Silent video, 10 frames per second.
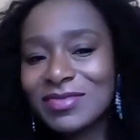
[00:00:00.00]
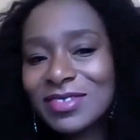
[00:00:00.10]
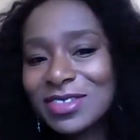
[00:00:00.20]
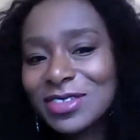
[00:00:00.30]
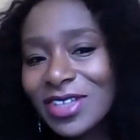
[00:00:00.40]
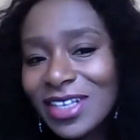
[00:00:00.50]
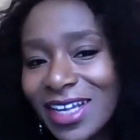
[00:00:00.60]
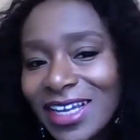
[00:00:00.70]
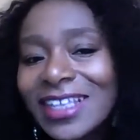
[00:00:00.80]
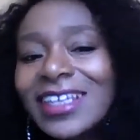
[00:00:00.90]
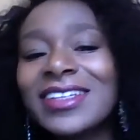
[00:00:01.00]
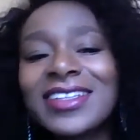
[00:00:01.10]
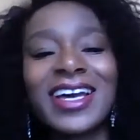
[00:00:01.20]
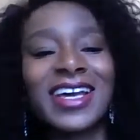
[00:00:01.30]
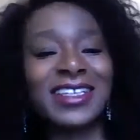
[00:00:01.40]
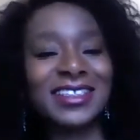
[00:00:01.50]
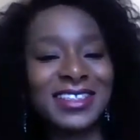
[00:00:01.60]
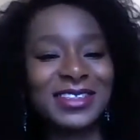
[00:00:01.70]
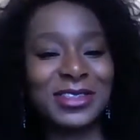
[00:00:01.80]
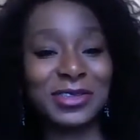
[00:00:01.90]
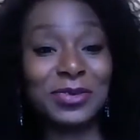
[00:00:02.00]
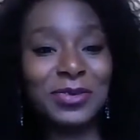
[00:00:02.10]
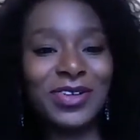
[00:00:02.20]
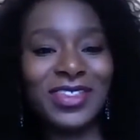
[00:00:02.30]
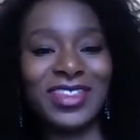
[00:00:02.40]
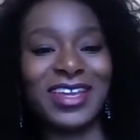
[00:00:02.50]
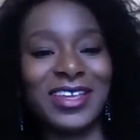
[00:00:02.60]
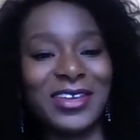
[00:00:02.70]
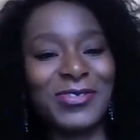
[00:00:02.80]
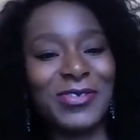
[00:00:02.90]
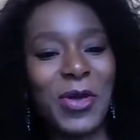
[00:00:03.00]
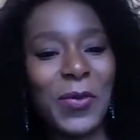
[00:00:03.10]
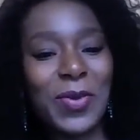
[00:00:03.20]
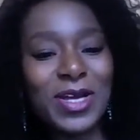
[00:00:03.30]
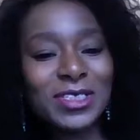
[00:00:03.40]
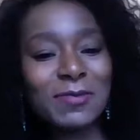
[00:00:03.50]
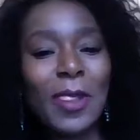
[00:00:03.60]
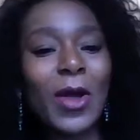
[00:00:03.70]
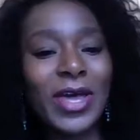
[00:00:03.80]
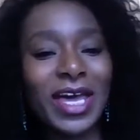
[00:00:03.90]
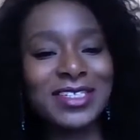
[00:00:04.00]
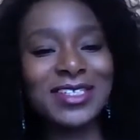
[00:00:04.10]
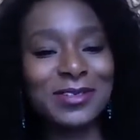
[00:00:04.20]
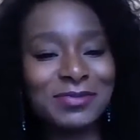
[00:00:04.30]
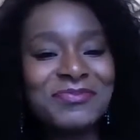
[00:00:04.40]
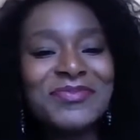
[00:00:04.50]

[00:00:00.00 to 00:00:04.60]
Do you like it? I actually do. Thank you very much. Okay, so